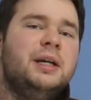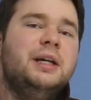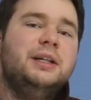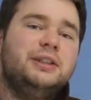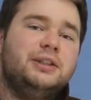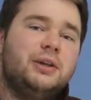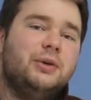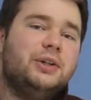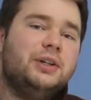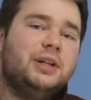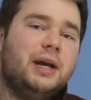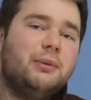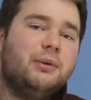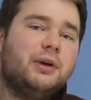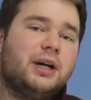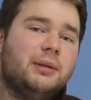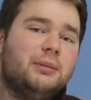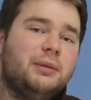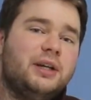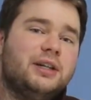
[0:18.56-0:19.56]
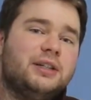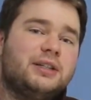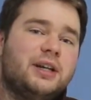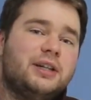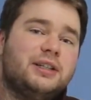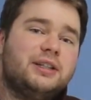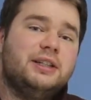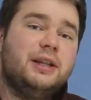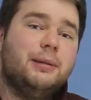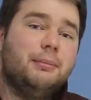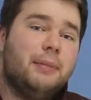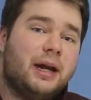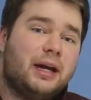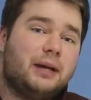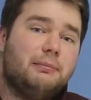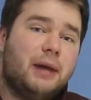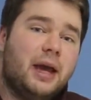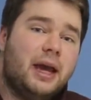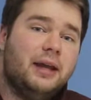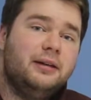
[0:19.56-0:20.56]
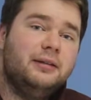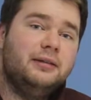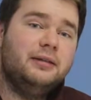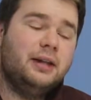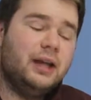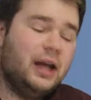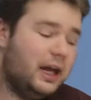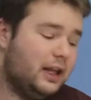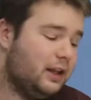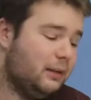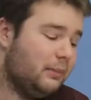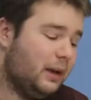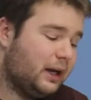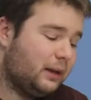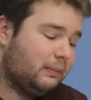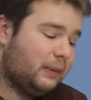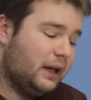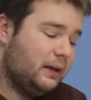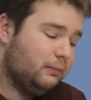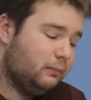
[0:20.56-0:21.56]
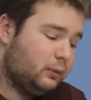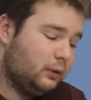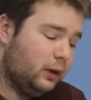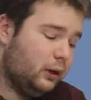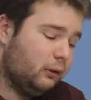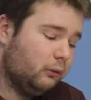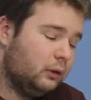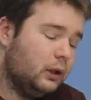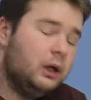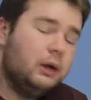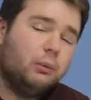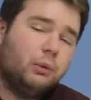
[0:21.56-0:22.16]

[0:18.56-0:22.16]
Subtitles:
So today we're going to be discussing the MetPen and the MetPen Pro.